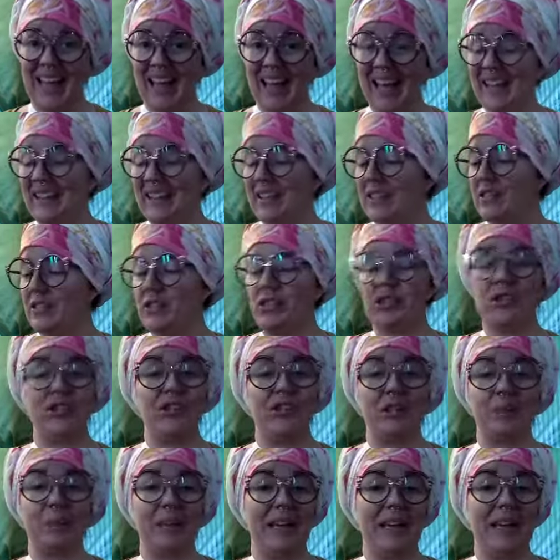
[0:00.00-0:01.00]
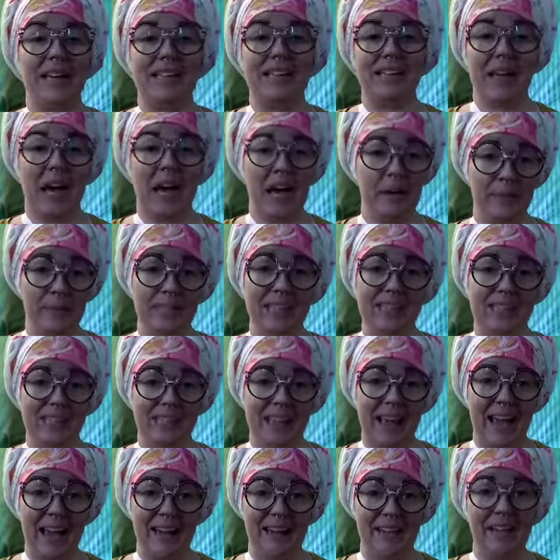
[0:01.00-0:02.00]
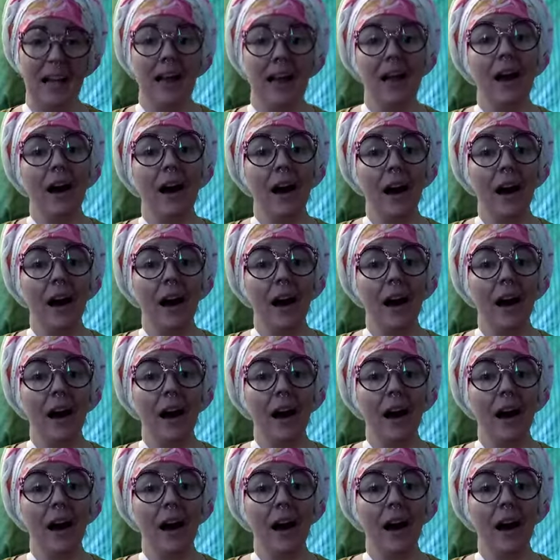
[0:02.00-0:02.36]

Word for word: And this is just because I'm insane.